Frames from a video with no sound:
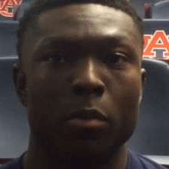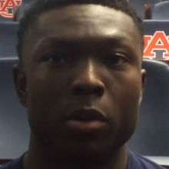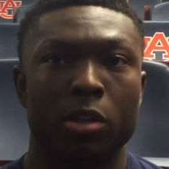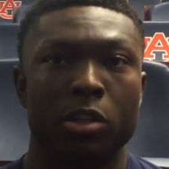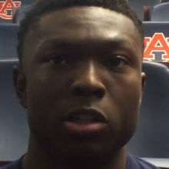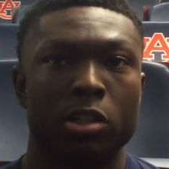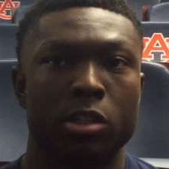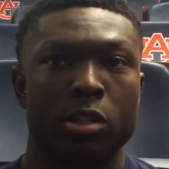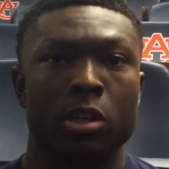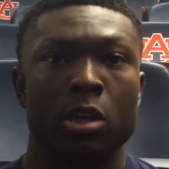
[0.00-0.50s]
But
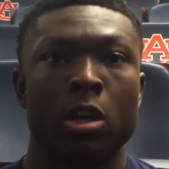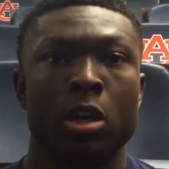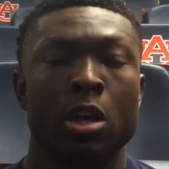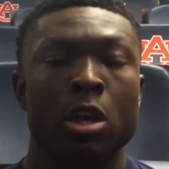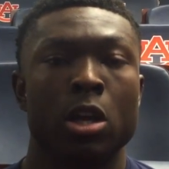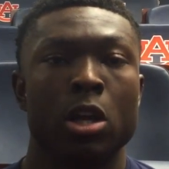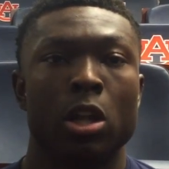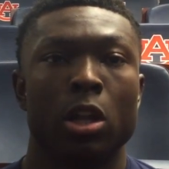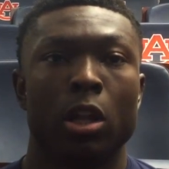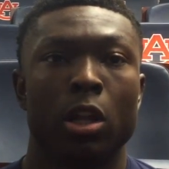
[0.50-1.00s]
just
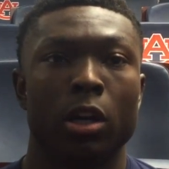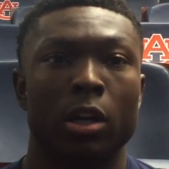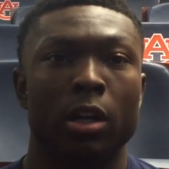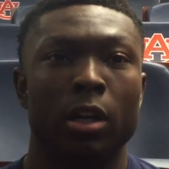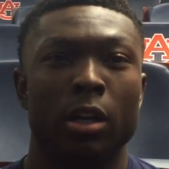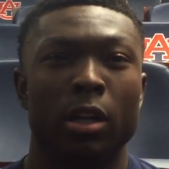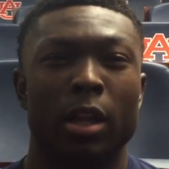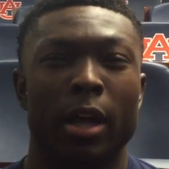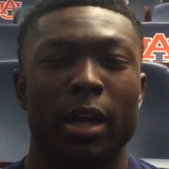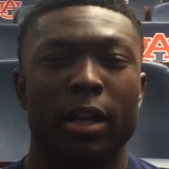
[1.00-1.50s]

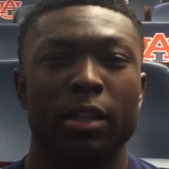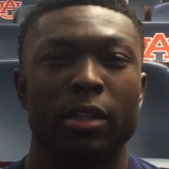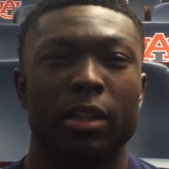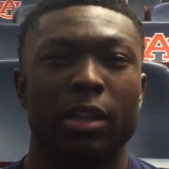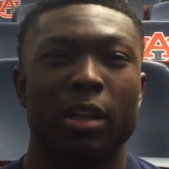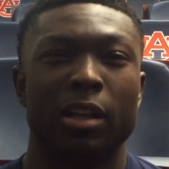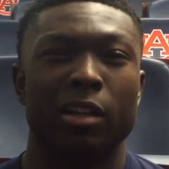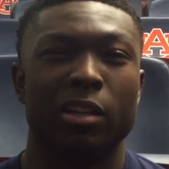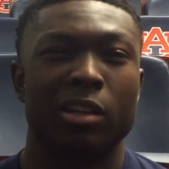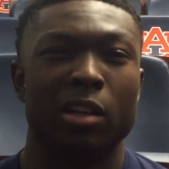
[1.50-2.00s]
learning, like,
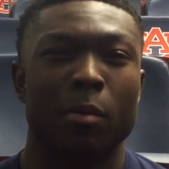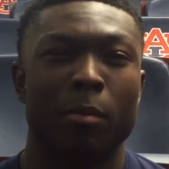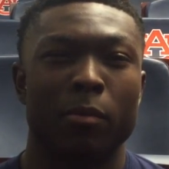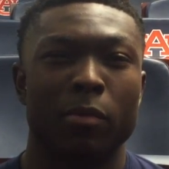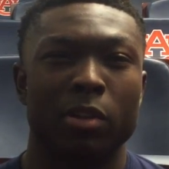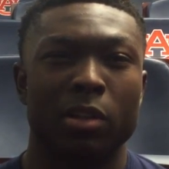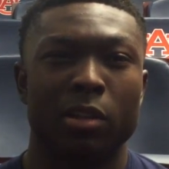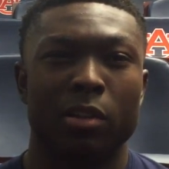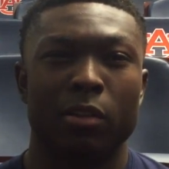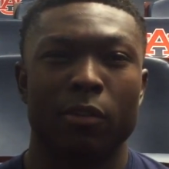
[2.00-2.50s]
the
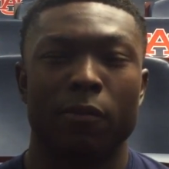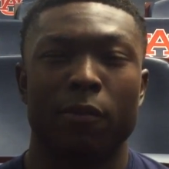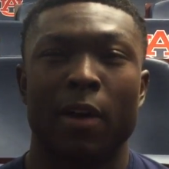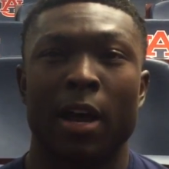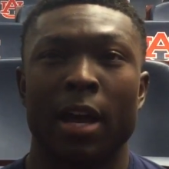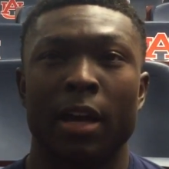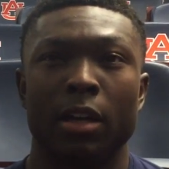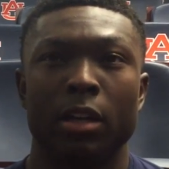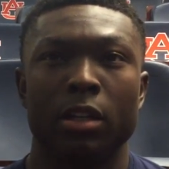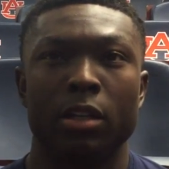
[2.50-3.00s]

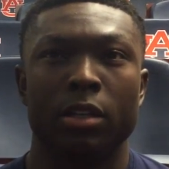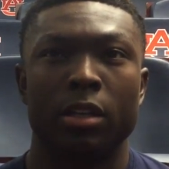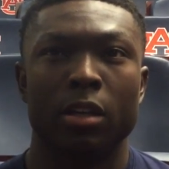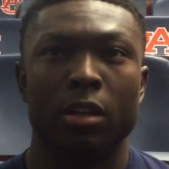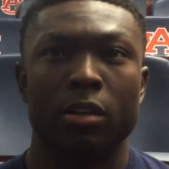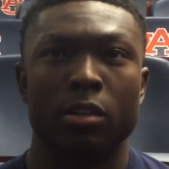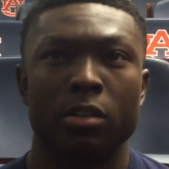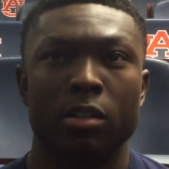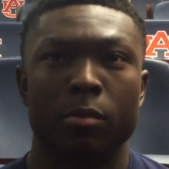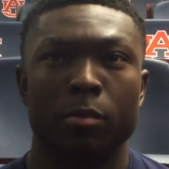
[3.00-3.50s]
fine
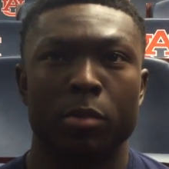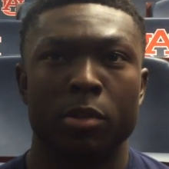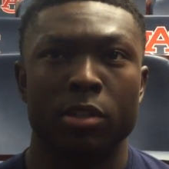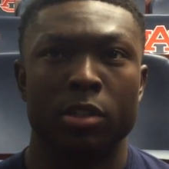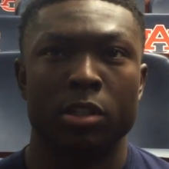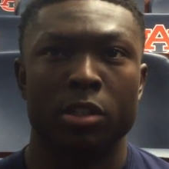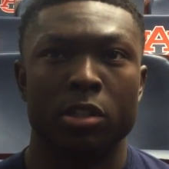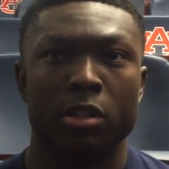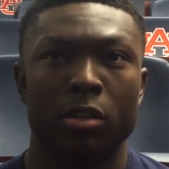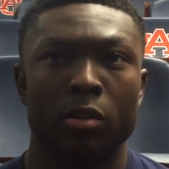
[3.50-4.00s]
details and
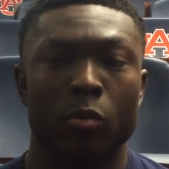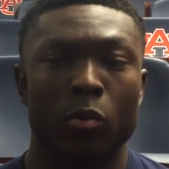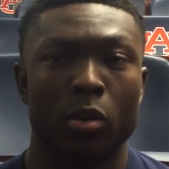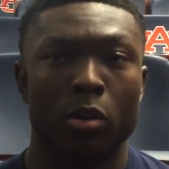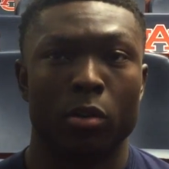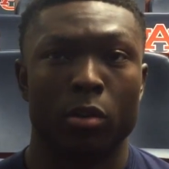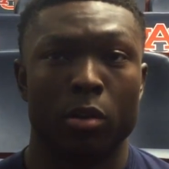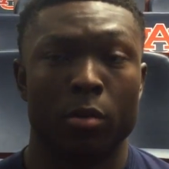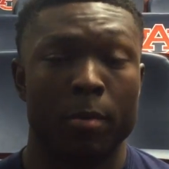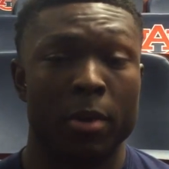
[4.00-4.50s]
position
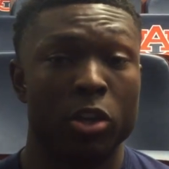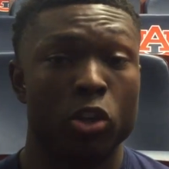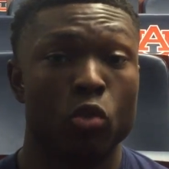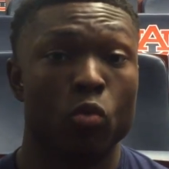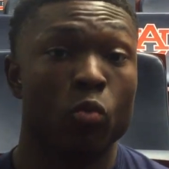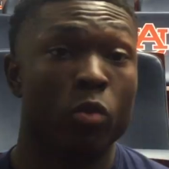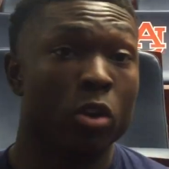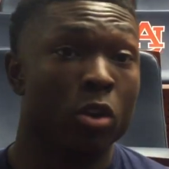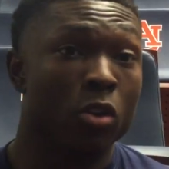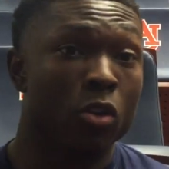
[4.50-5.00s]
where it can make
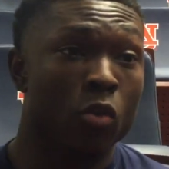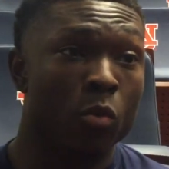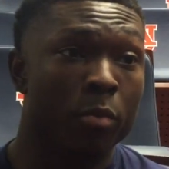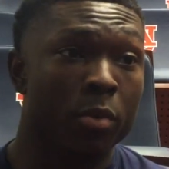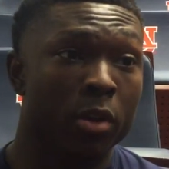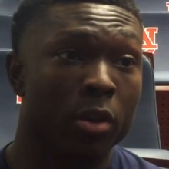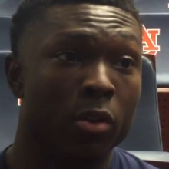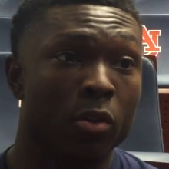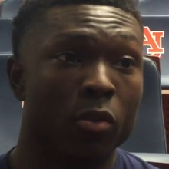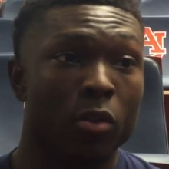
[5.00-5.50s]
you real
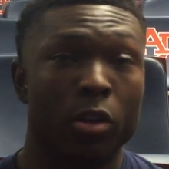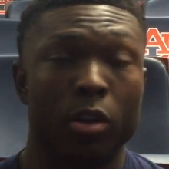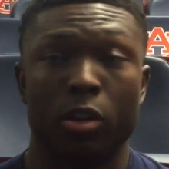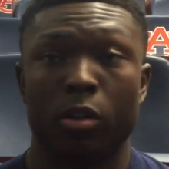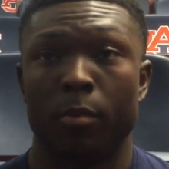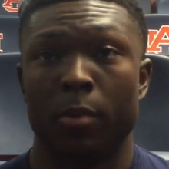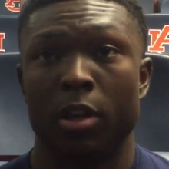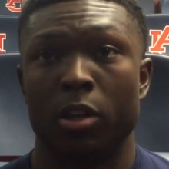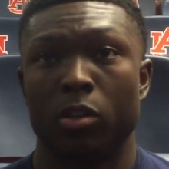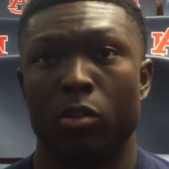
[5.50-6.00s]
open or it
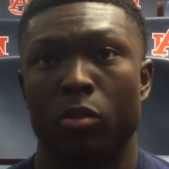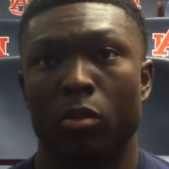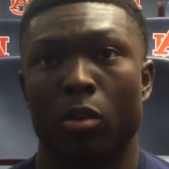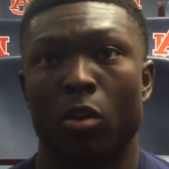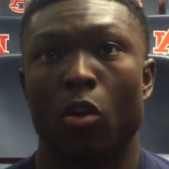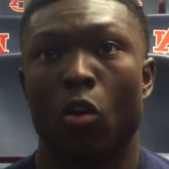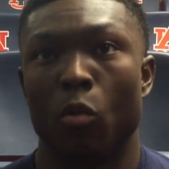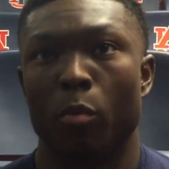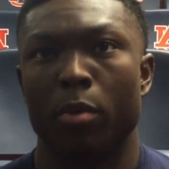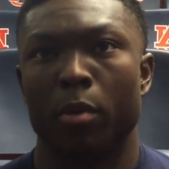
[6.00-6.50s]
can make you, you
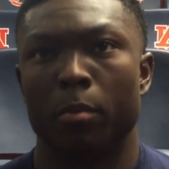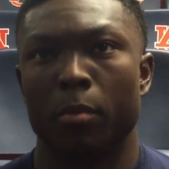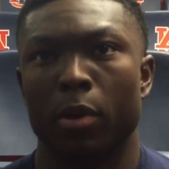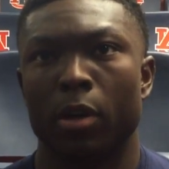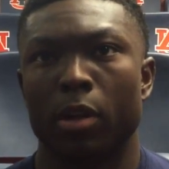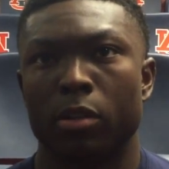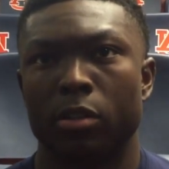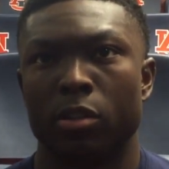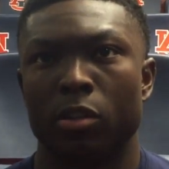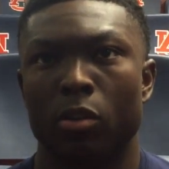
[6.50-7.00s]
know, open
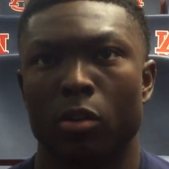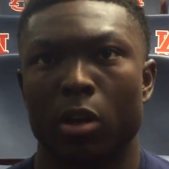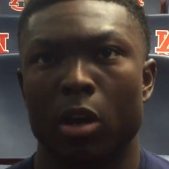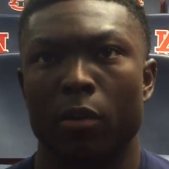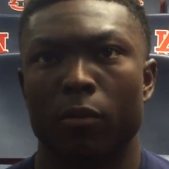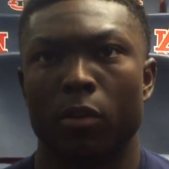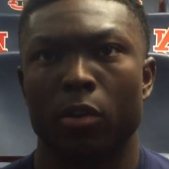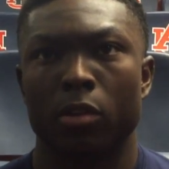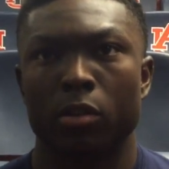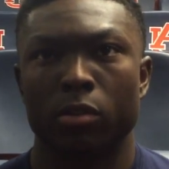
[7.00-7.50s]
but still
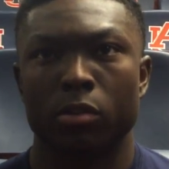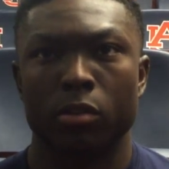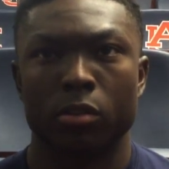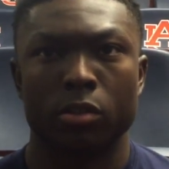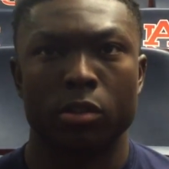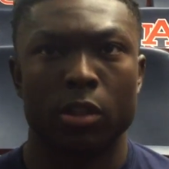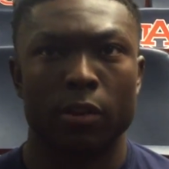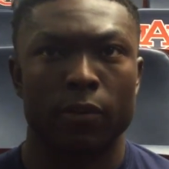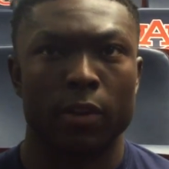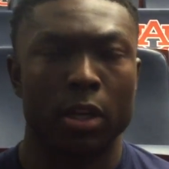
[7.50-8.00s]
covered, so
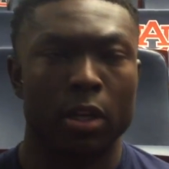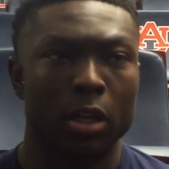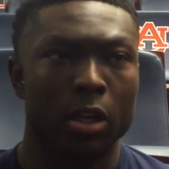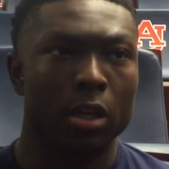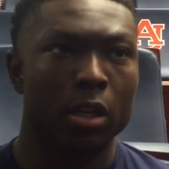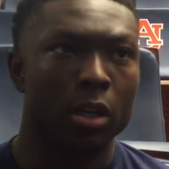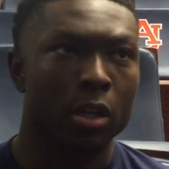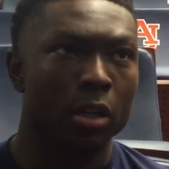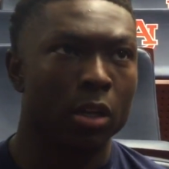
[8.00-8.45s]
stuff like that.